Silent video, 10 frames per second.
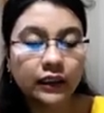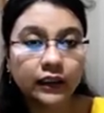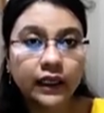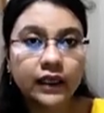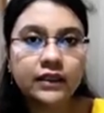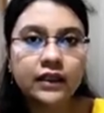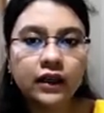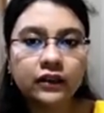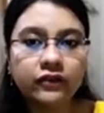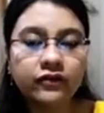These
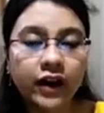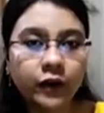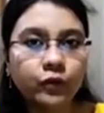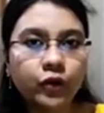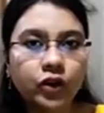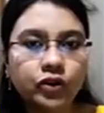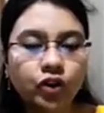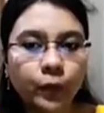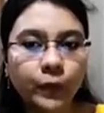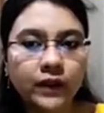are the 5 broad
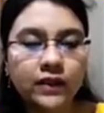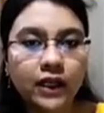topics